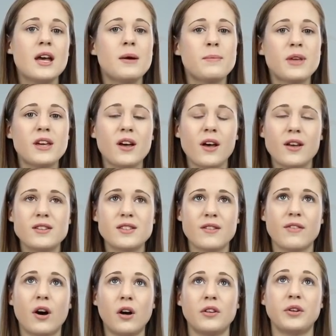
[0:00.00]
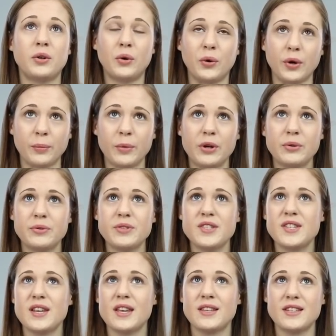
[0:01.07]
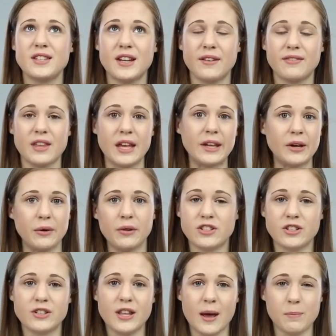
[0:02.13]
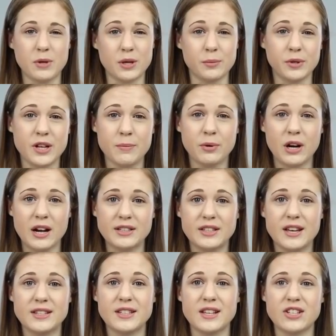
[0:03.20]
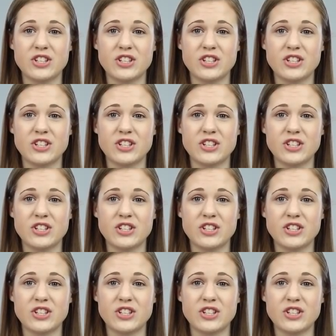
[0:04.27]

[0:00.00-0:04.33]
because of all the hormones and stuff they go during that puberty process.